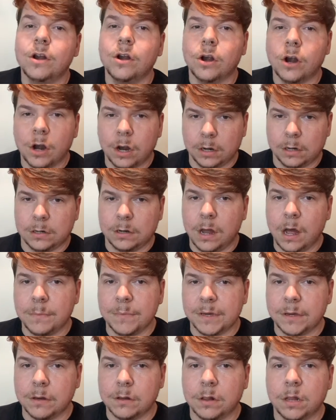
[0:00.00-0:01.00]
ergonomic
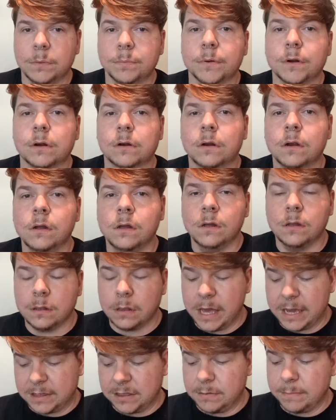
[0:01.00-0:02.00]
clipper
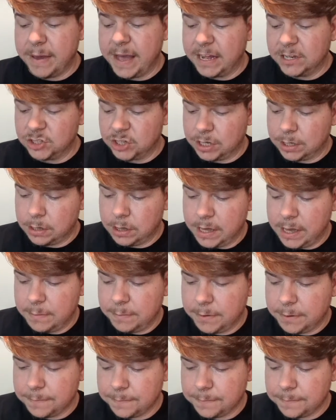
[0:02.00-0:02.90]
like the Magic Clip.